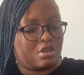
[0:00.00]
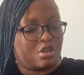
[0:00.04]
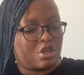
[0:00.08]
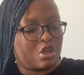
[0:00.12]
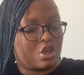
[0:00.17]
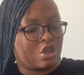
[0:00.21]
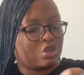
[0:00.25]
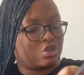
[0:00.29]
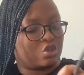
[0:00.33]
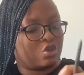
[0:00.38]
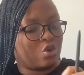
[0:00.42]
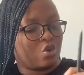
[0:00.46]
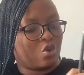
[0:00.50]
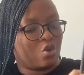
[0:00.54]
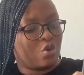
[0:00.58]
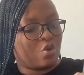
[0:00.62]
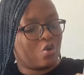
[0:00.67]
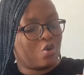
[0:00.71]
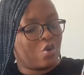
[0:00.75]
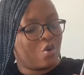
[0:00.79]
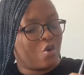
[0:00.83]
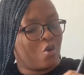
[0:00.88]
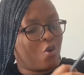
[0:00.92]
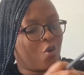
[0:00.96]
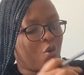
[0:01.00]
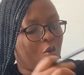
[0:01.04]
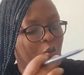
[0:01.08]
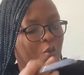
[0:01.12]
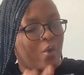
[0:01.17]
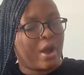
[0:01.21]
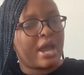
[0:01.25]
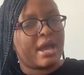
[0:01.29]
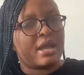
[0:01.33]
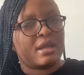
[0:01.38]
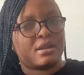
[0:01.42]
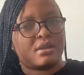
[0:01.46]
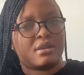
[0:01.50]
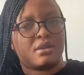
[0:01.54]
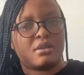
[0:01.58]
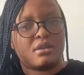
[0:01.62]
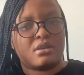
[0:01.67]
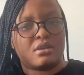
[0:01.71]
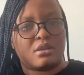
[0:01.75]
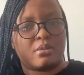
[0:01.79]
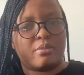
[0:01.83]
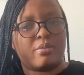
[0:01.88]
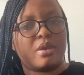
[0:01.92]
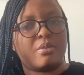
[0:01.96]
so when
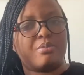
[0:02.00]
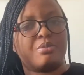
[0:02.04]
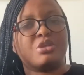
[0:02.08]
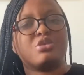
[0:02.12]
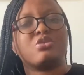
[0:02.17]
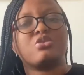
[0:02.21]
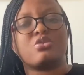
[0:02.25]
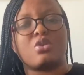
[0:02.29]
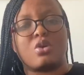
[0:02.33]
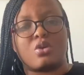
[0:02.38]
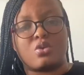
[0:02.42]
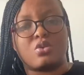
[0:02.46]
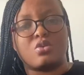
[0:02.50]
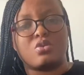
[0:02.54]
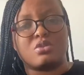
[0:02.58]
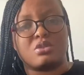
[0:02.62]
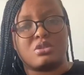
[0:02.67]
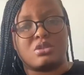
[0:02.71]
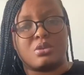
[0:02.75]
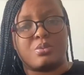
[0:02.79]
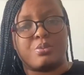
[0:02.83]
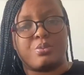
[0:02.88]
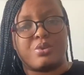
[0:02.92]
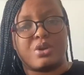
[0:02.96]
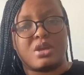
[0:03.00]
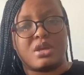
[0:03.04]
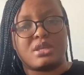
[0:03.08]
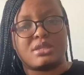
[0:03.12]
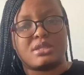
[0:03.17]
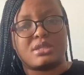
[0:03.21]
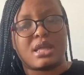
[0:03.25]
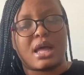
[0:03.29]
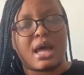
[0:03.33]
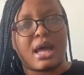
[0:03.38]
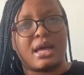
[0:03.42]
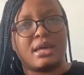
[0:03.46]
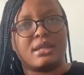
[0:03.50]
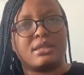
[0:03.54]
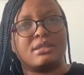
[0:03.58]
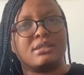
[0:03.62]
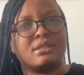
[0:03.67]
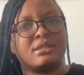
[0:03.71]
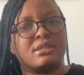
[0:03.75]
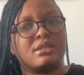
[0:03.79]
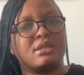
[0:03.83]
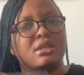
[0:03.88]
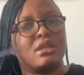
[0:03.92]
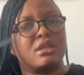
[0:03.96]
the baby suckles the breast and
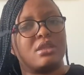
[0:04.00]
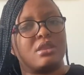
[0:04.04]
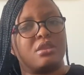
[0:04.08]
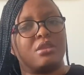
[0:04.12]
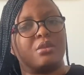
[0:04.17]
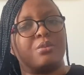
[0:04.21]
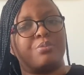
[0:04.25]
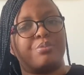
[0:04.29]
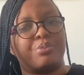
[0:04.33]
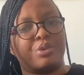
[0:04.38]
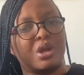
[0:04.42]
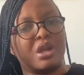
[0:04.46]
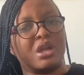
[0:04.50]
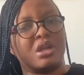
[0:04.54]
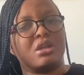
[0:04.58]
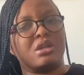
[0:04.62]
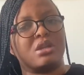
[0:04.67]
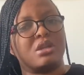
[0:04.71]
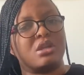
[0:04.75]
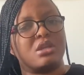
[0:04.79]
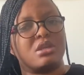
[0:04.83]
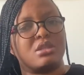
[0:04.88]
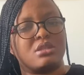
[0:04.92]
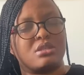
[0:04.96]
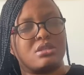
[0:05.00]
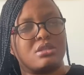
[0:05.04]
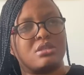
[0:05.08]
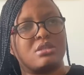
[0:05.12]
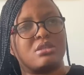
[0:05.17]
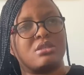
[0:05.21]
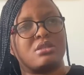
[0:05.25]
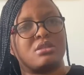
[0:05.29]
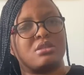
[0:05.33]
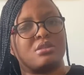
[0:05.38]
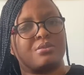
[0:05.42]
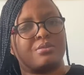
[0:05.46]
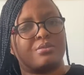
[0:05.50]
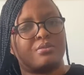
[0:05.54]
the brain is